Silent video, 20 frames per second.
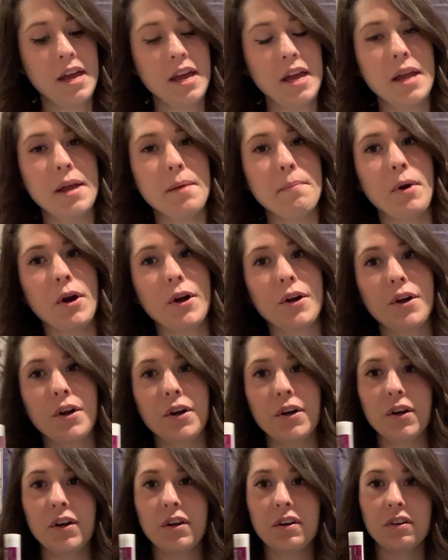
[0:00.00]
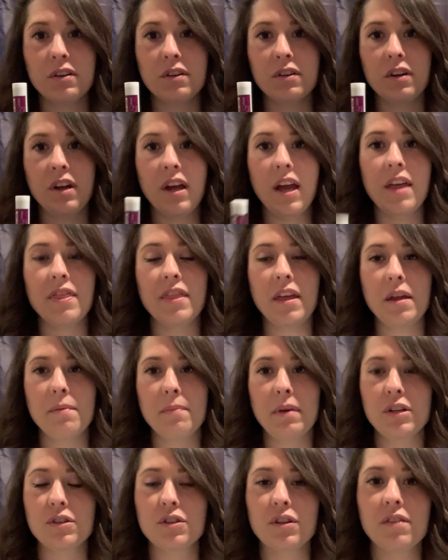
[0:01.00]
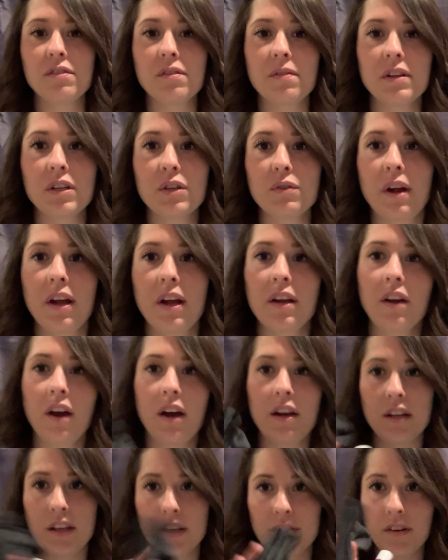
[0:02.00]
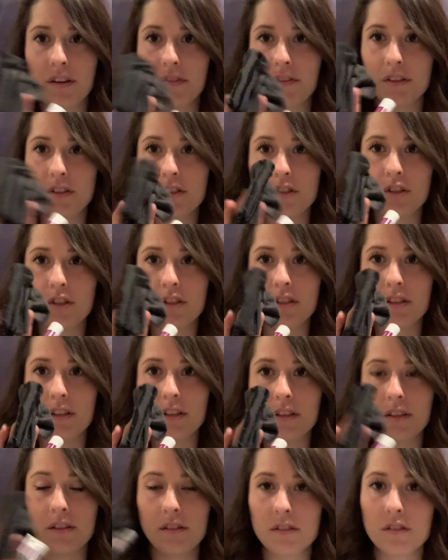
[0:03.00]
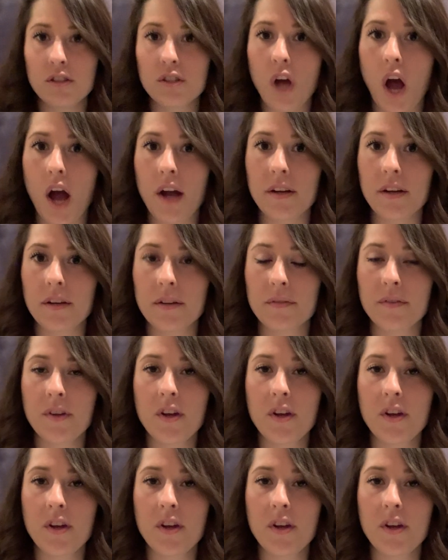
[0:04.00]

a marker, and then make sure you have something to write on, even if it's just a sock.